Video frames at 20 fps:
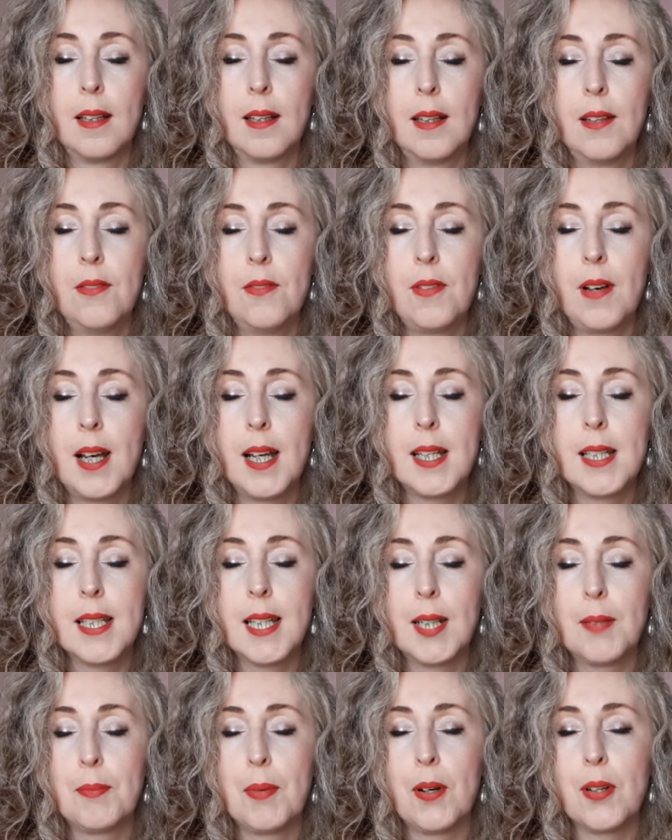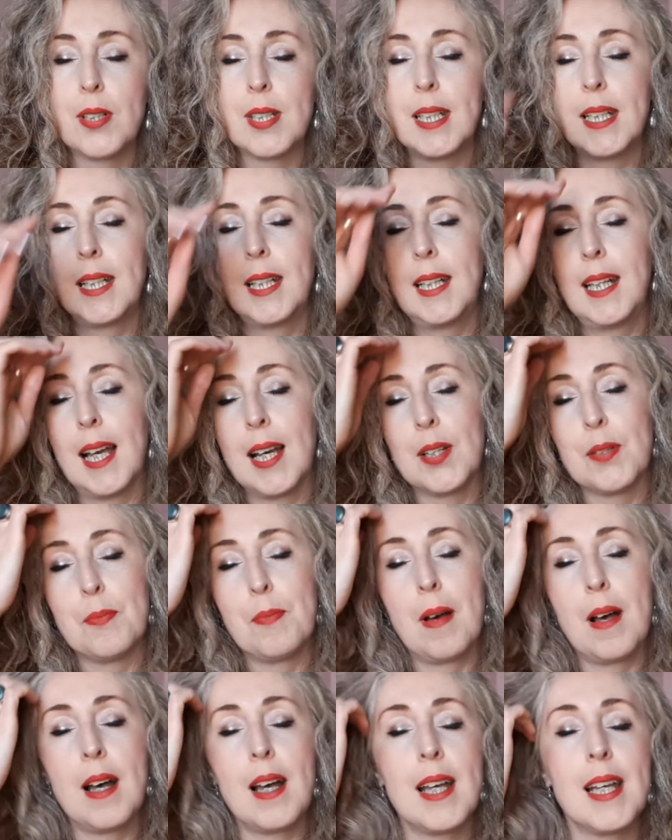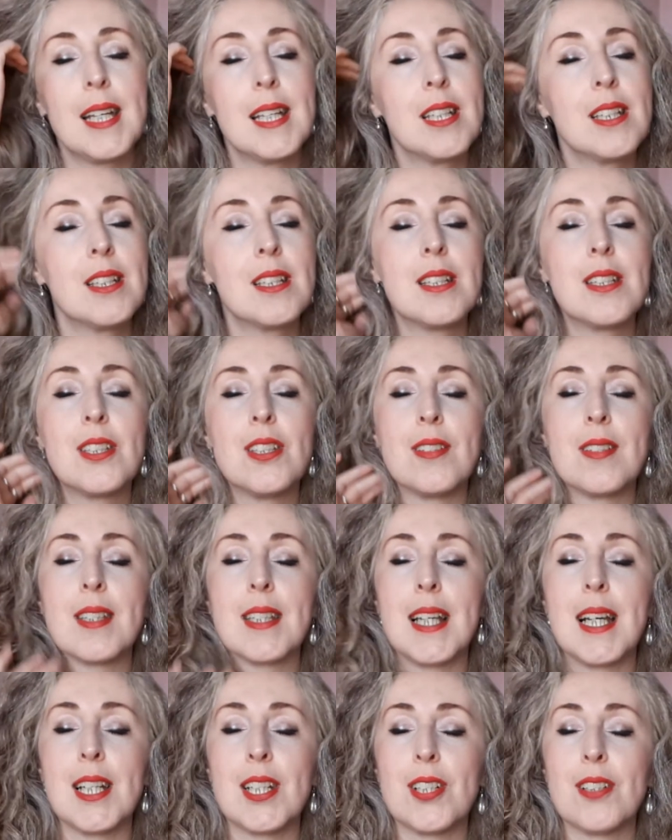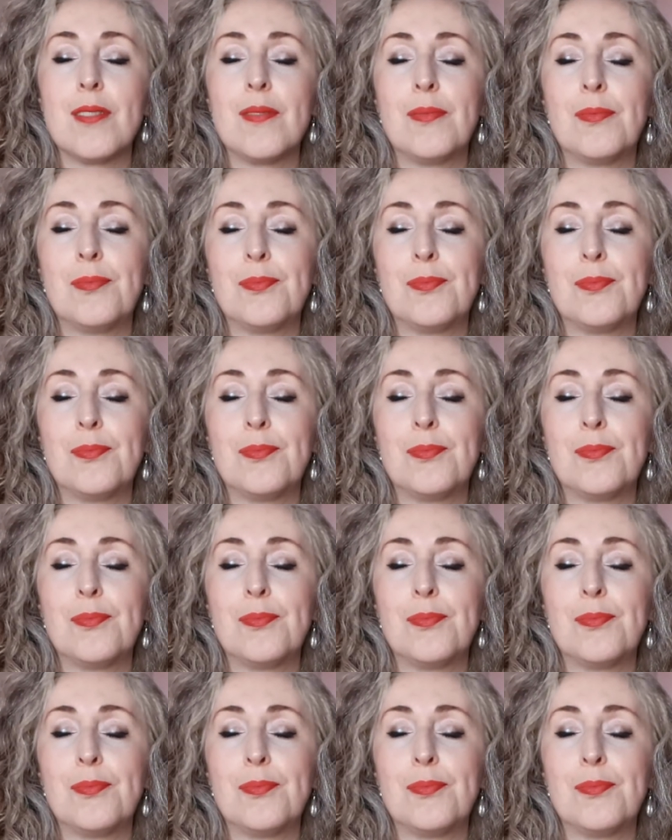Inviting body and mind to settle.